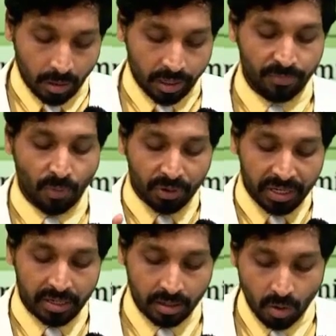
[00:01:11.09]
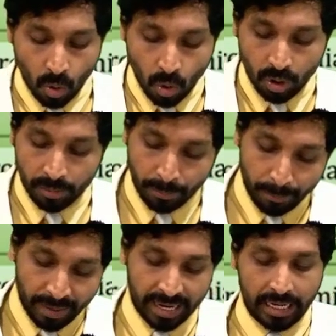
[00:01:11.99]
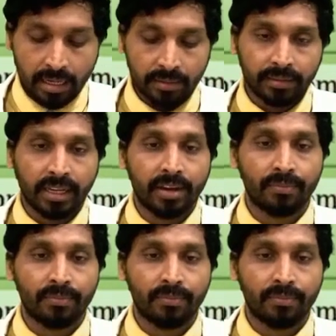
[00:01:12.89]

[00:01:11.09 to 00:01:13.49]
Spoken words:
a 40-year-old male, he